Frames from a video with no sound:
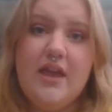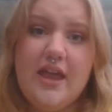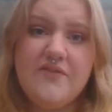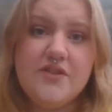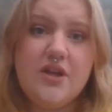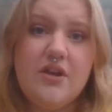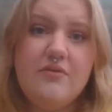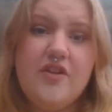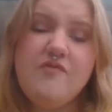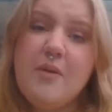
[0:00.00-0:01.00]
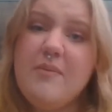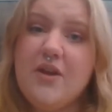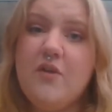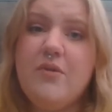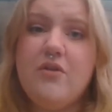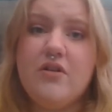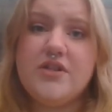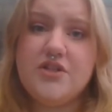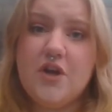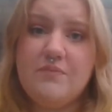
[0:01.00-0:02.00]
If so, you've probably come across
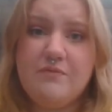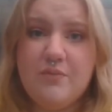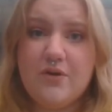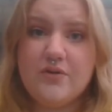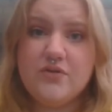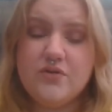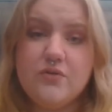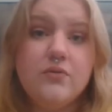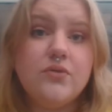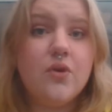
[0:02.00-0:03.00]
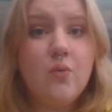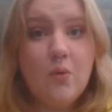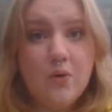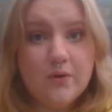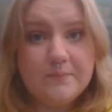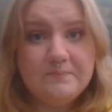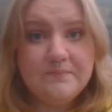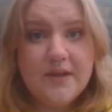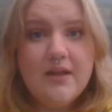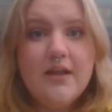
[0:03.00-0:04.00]
a type of product called Quorn.
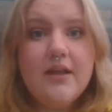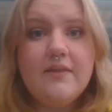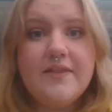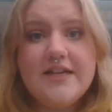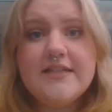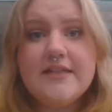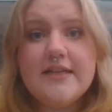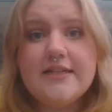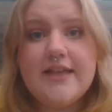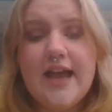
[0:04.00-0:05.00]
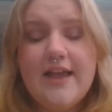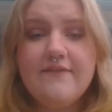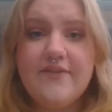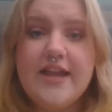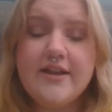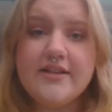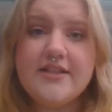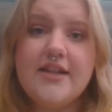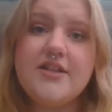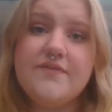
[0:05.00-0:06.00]
This is a
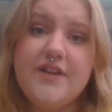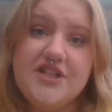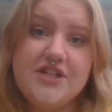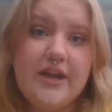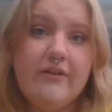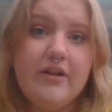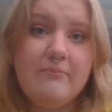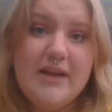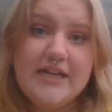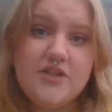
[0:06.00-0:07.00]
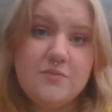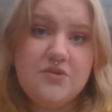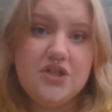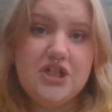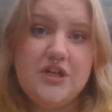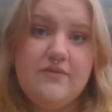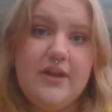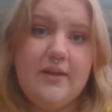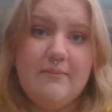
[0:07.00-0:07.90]
vegan/vegetarian meat substitute that can